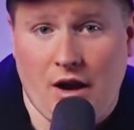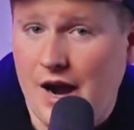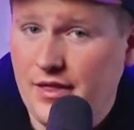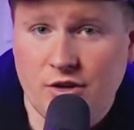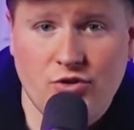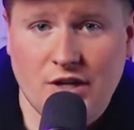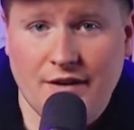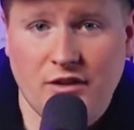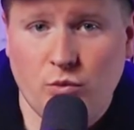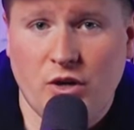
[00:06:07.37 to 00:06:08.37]
I think you should
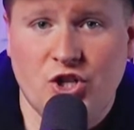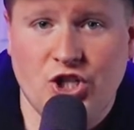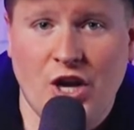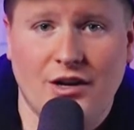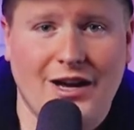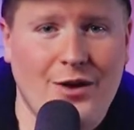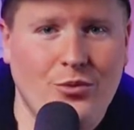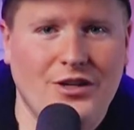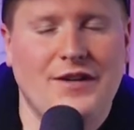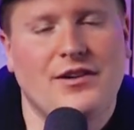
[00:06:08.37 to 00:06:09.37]
give this one a shot. I
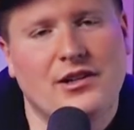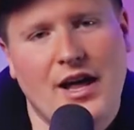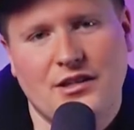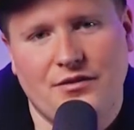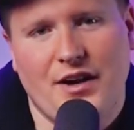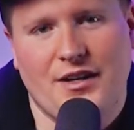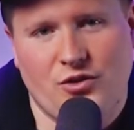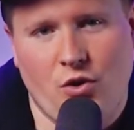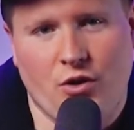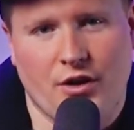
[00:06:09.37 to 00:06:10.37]
wouldn't even classify it as
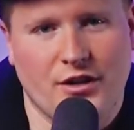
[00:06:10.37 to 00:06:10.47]
horror.